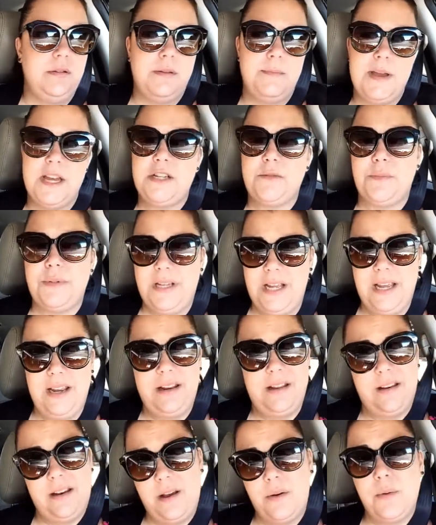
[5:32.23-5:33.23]
do the mashed
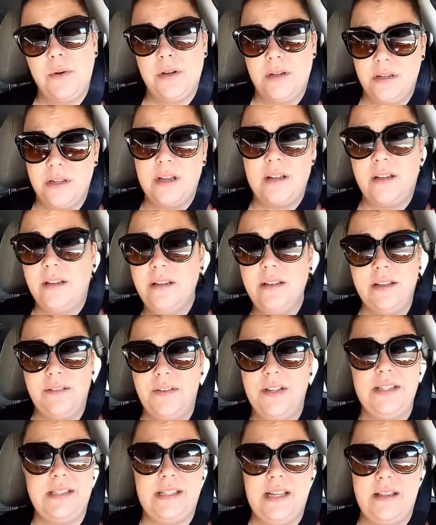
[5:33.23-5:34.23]
potato, and I would have done it
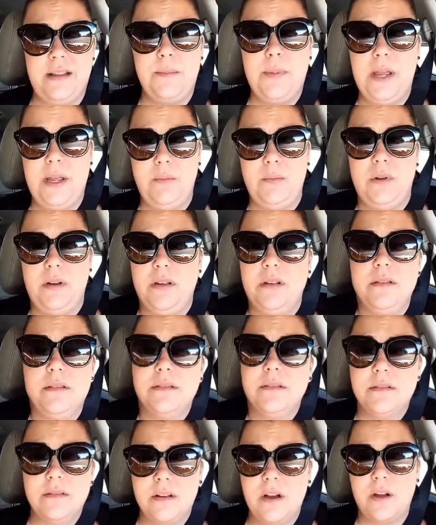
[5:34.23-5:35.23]
if he said the pain would
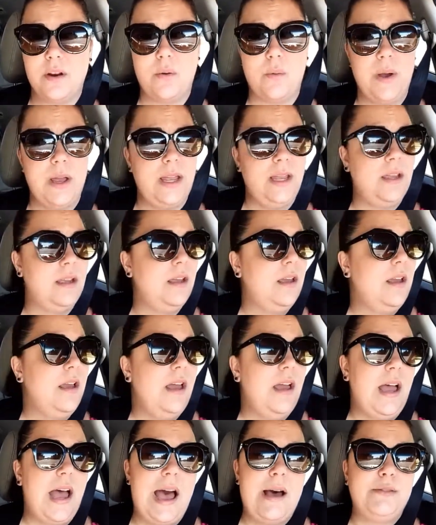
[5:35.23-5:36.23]
have gone away.
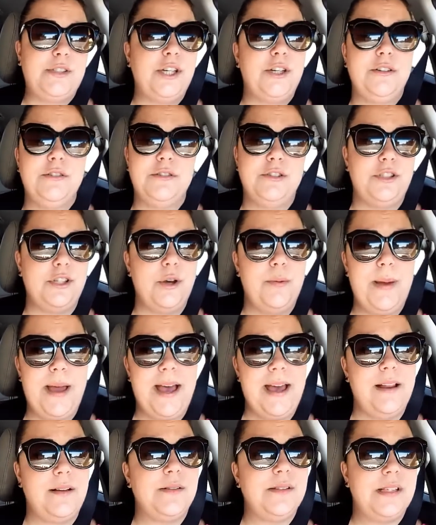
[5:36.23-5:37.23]
I was hurting so
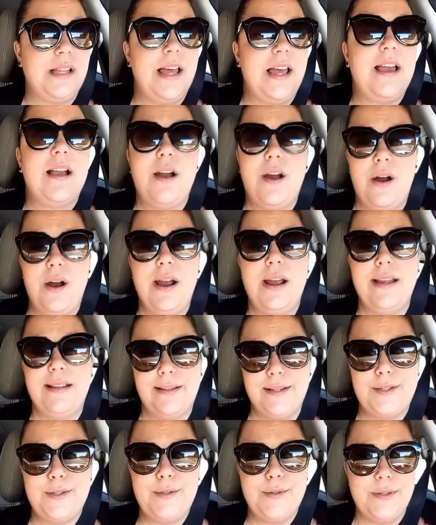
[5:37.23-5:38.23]
bad. I was like, all
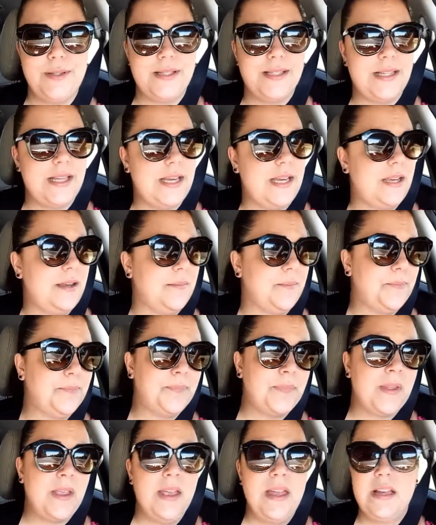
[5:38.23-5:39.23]
right, let's do this thing.
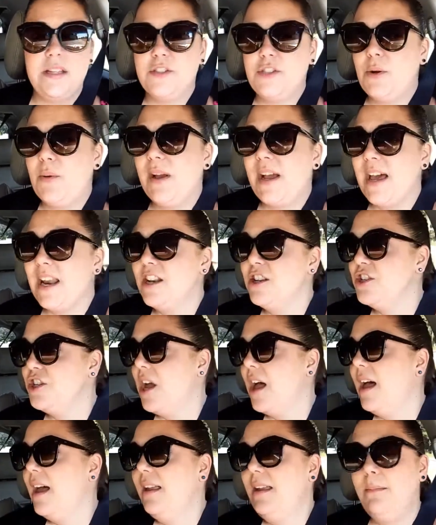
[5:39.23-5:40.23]
So I got a
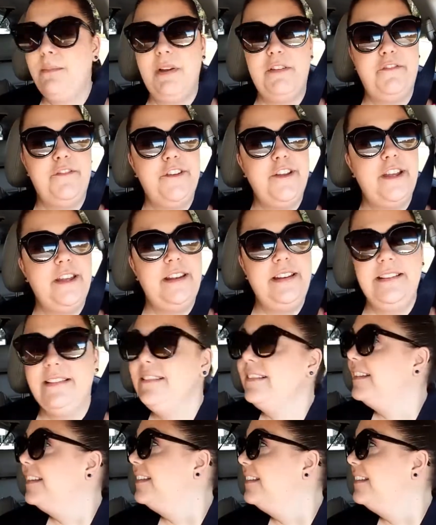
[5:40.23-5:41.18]
shot in my foot